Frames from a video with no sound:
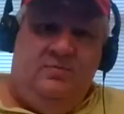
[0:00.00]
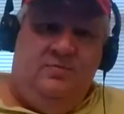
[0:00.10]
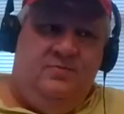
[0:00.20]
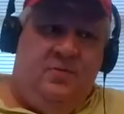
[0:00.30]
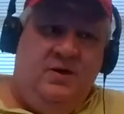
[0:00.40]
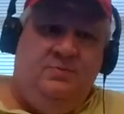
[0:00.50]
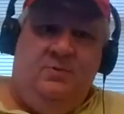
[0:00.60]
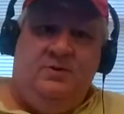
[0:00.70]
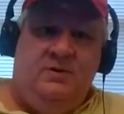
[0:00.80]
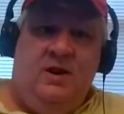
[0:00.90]

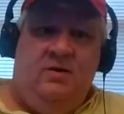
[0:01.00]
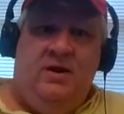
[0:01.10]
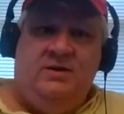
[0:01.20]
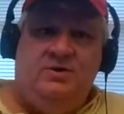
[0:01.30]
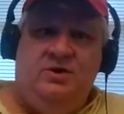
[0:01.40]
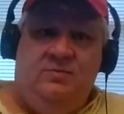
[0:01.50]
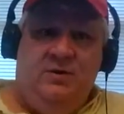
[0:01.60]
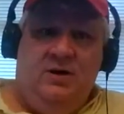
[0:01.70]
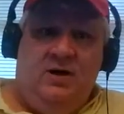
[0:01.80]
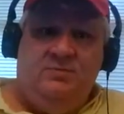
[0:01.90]
Facebook now has shipping
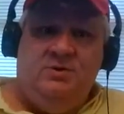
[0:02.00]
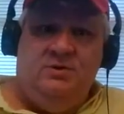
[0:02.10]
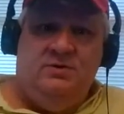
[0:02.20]
options.